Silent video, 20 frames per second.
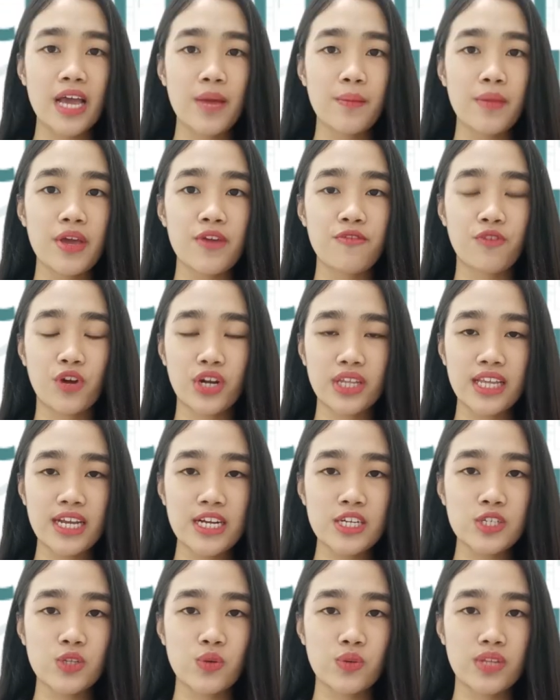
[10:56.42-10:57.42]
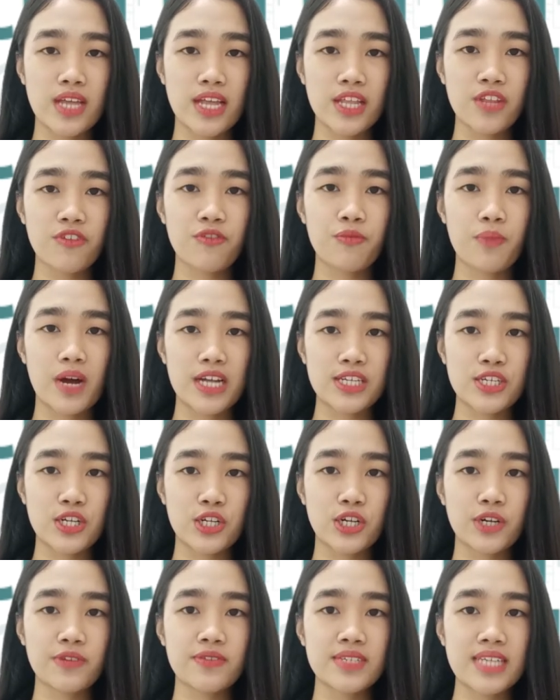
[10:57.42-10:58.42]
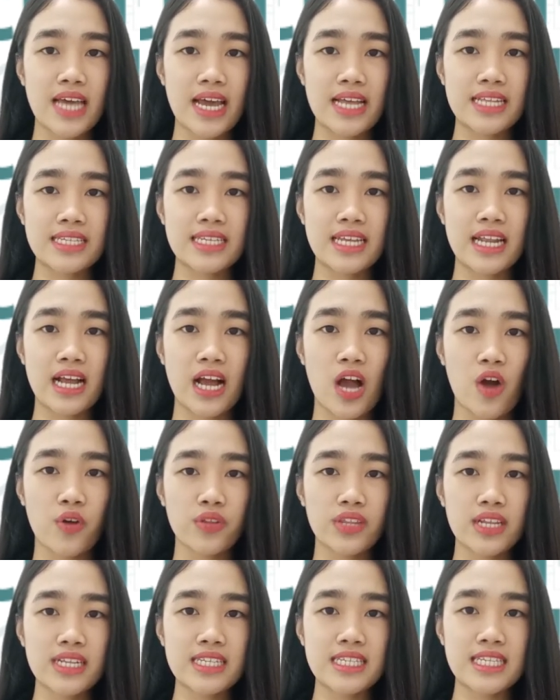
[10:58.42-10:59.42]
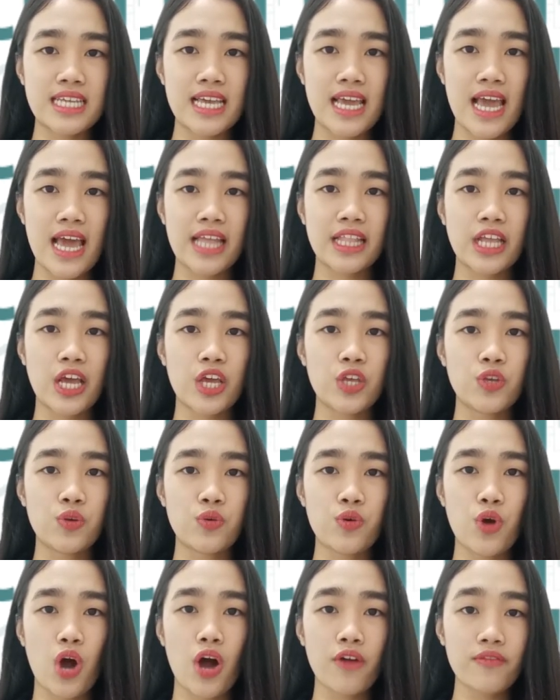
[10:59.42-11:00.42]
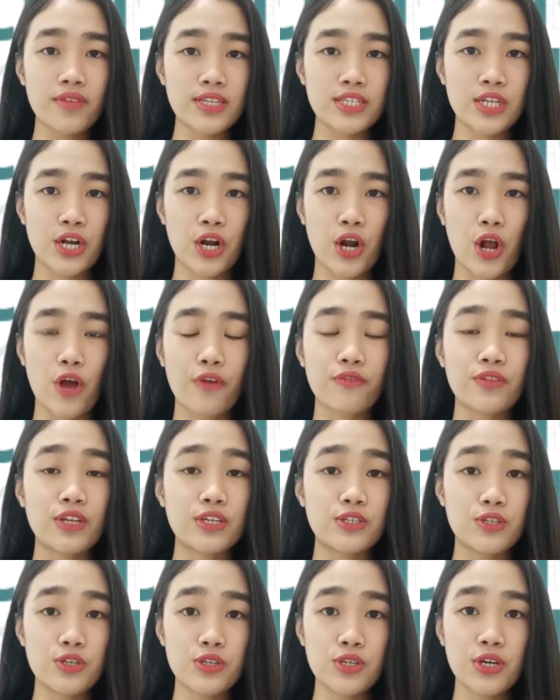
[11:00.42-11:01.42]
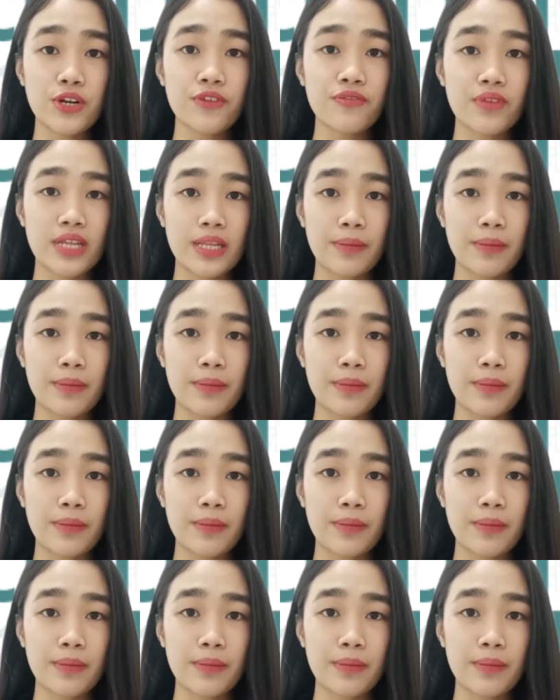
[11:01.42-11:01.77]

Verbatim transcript: I am a fourth-year student of Bachelor of Science in Accountancy and a new officer of the Junior